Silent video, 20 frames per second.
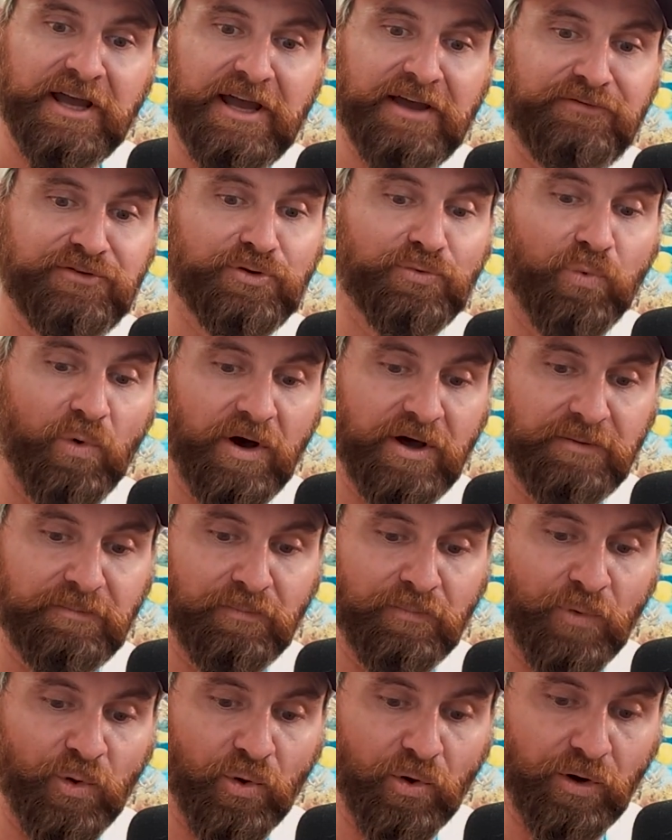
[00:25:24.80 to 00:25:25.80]
you want
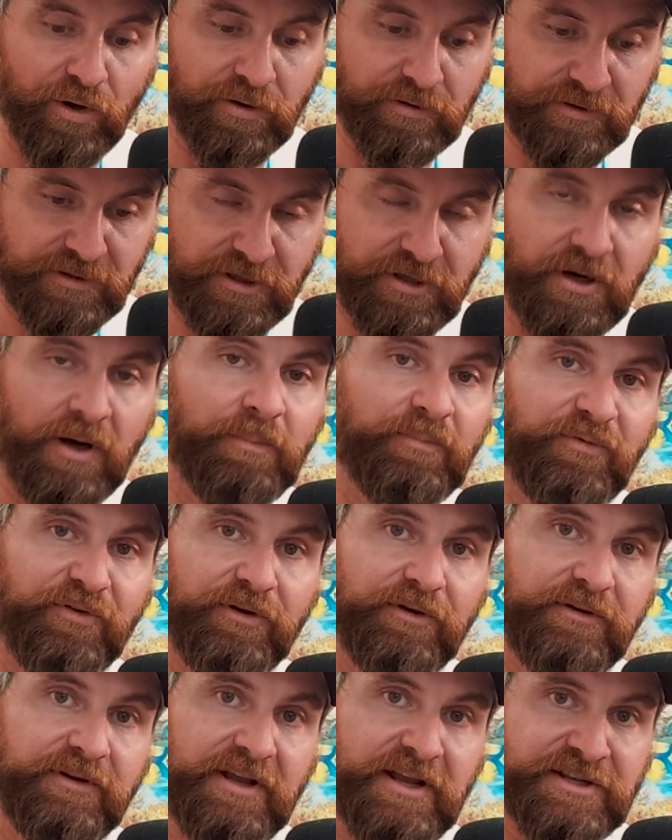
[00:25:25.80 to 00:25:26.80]
more
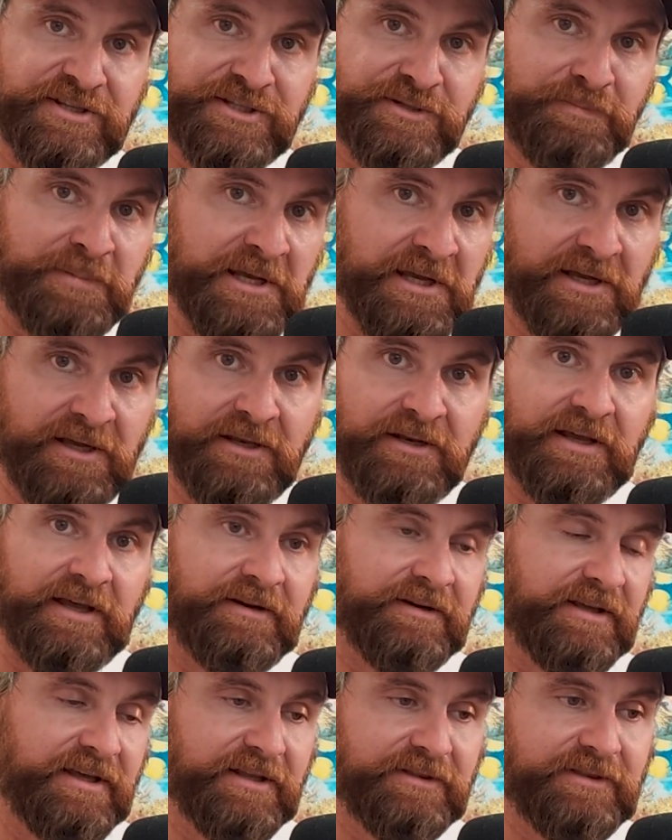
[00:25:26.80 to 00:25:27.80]
comfort and speed
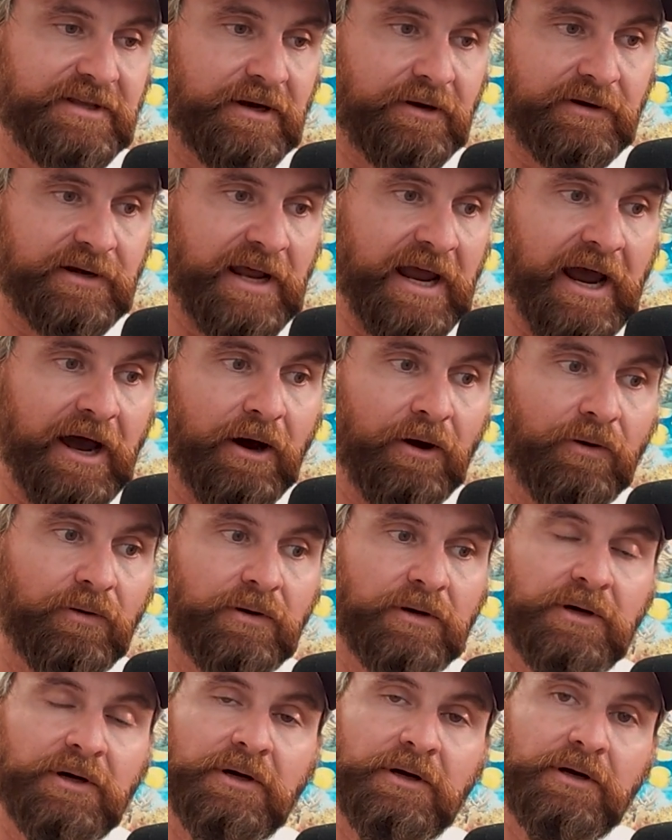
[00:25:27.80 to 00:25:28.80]
and to get there now,
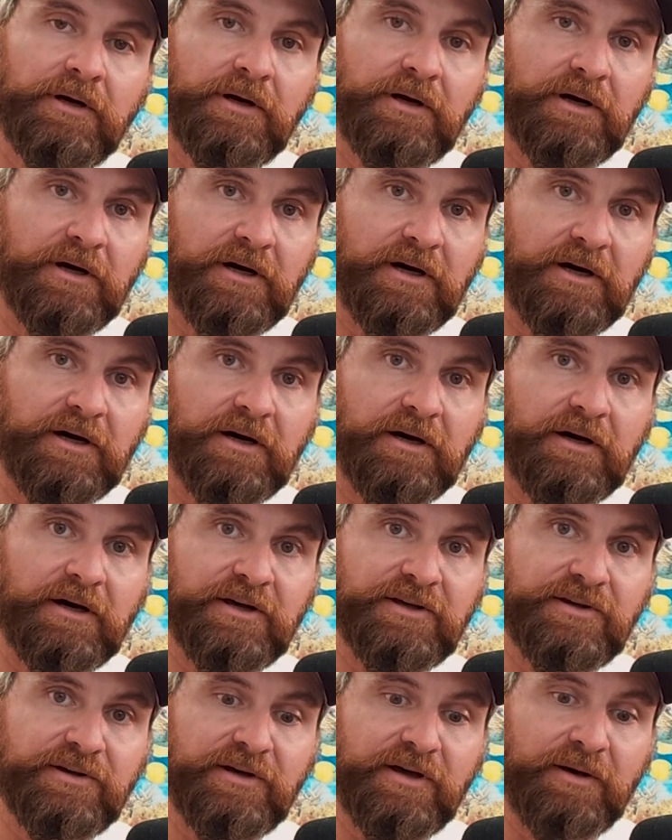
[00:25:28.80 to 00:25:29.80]

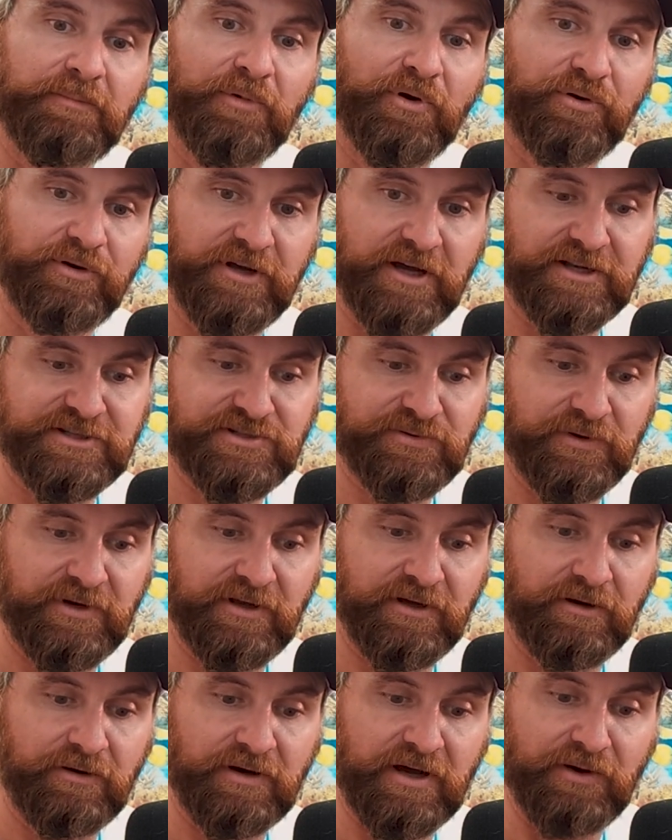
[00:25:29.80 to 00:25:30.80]
a motor yacht's the way to
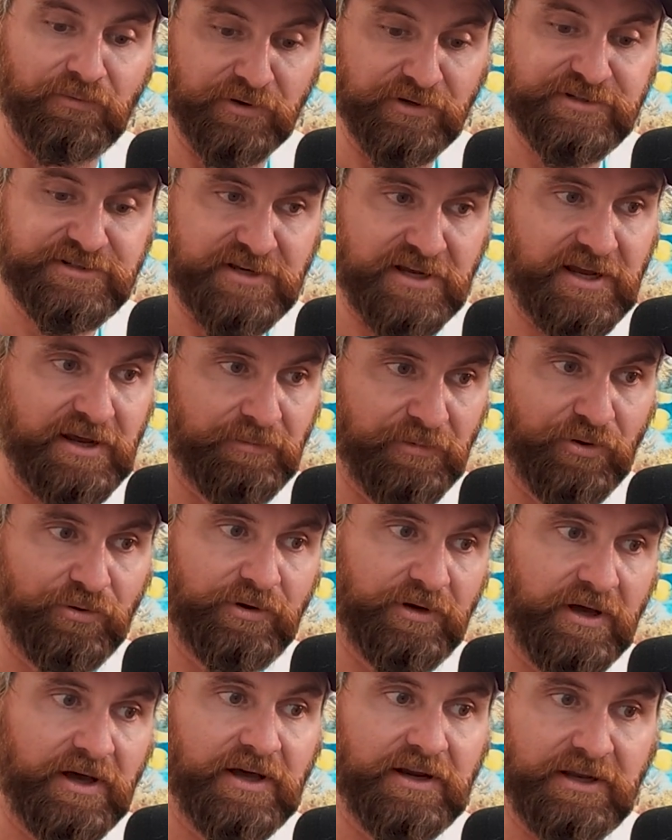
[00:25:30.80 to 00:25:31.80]
go. I will say a motor
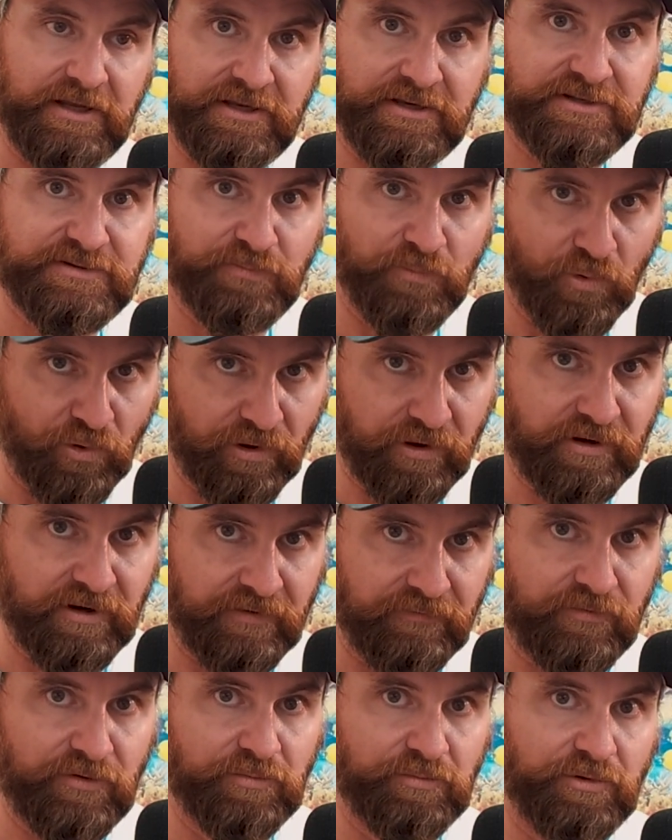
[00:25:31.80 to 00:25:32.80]
yacht is more
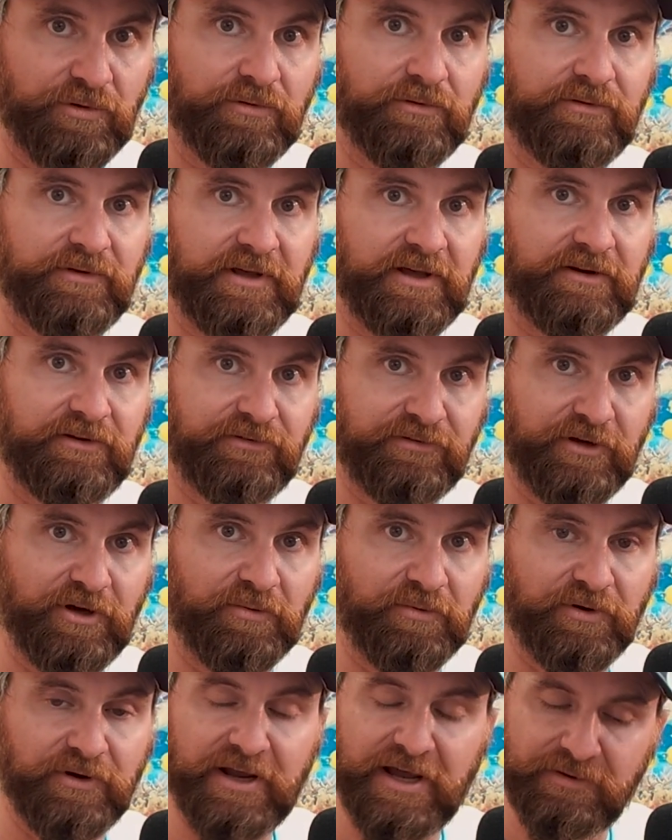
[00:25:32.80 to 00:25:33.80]
comfortable than a
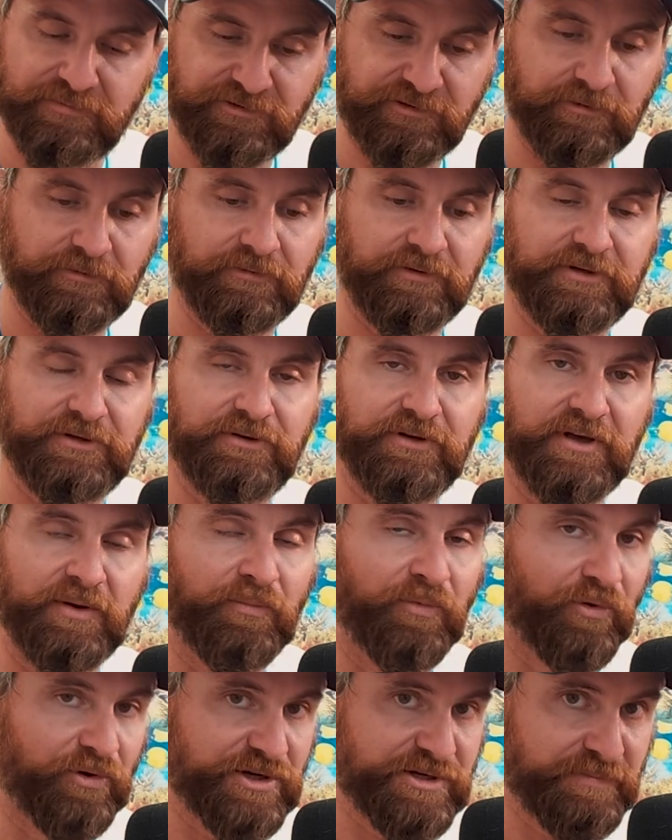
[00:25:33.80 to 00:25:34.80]
sailboat. Absolutely, you get
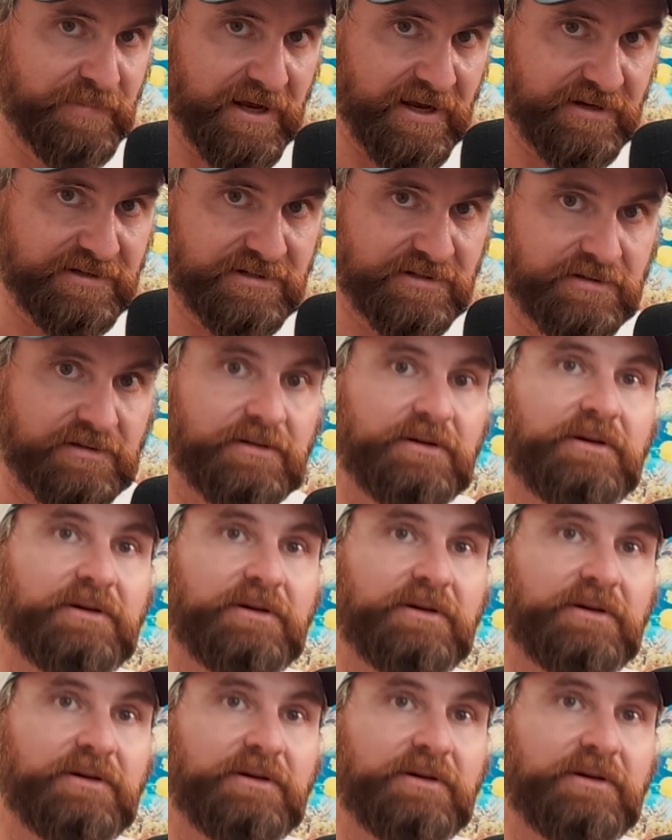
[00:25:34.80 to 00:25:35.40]
more space.